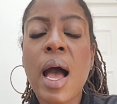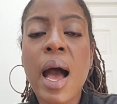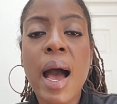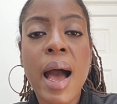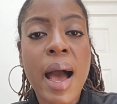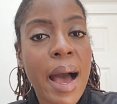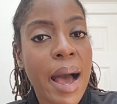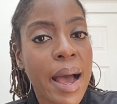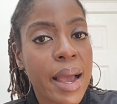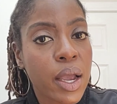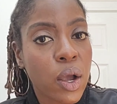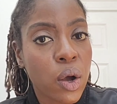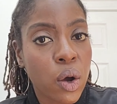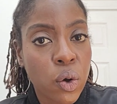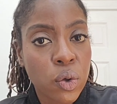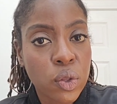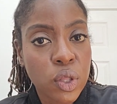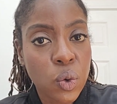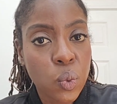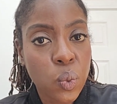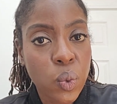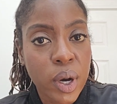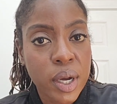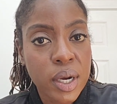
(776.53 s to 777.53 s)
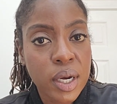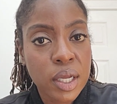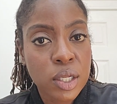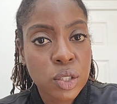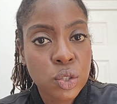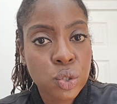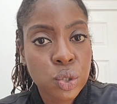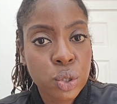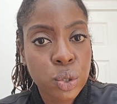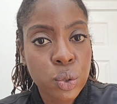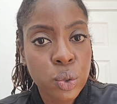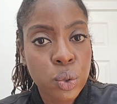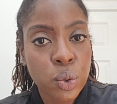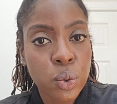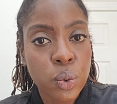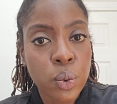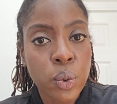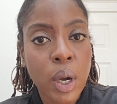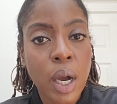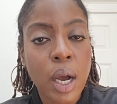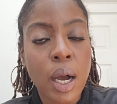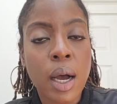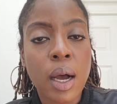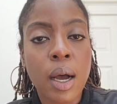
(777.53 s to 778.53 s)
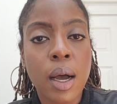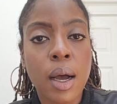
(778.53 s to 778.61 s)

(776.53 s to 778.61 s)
I only wanted to